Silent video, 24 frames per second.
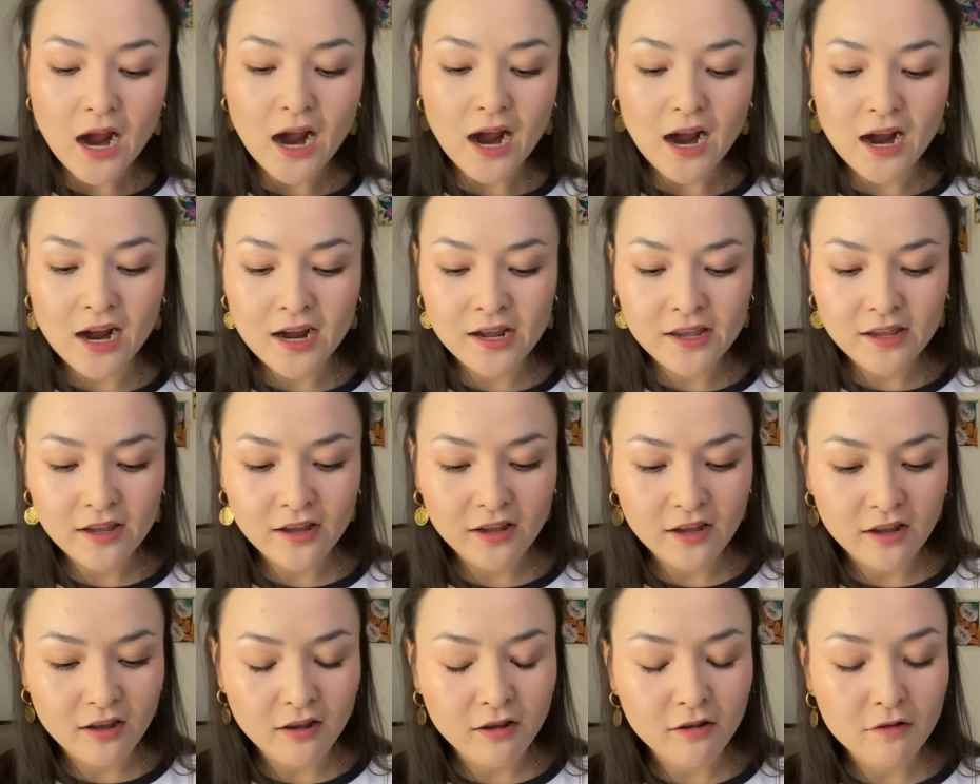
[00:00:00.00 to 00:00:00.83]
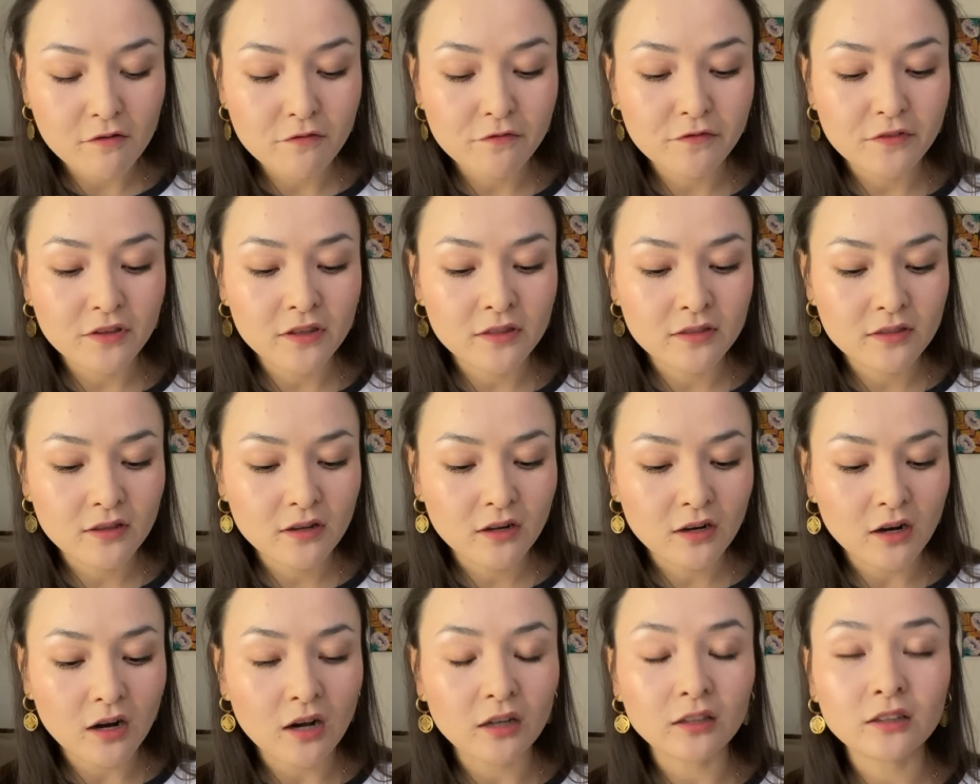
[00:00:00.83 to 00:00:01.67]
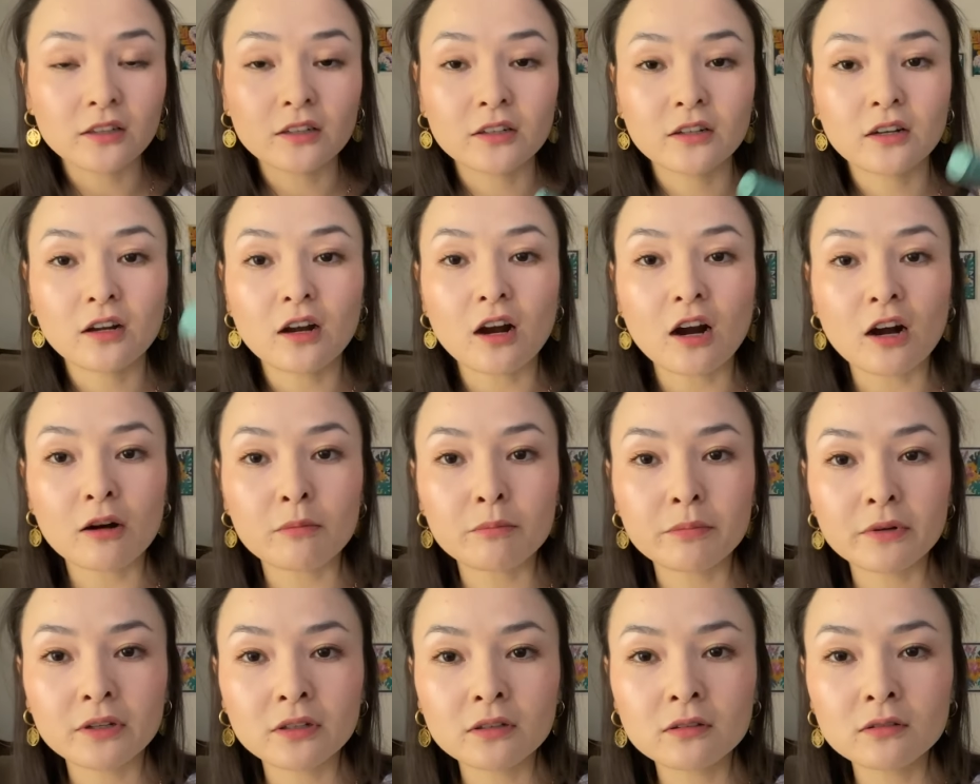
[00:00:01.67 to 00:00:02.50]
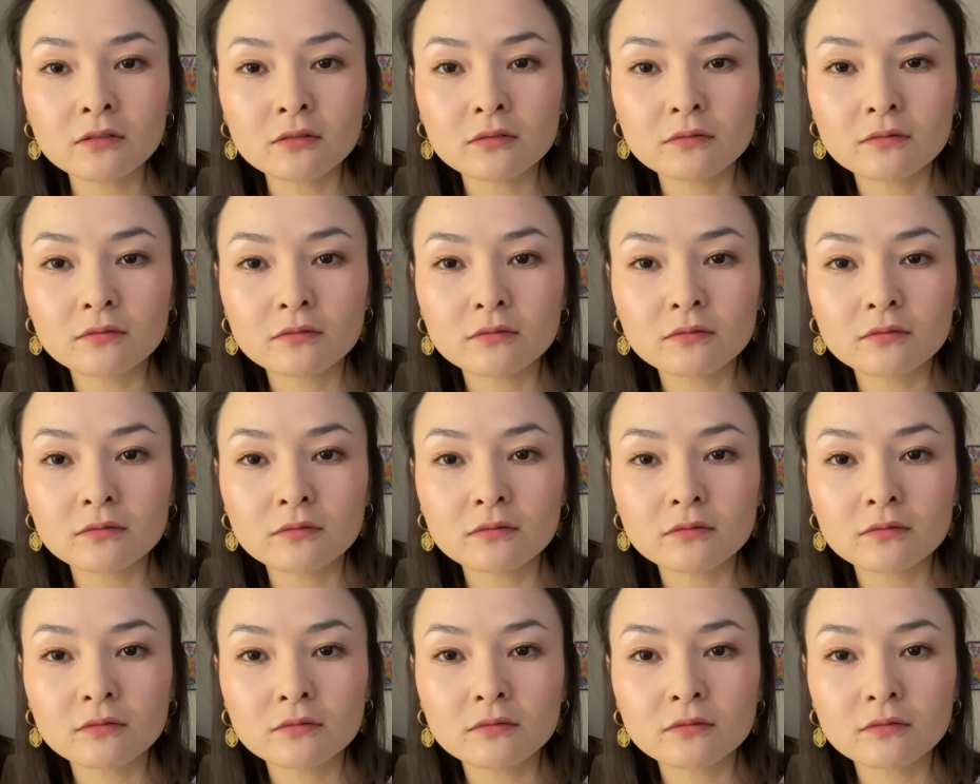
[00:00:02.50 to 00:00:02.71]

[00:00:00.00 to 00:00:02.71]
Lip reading: I have in the color Carpel.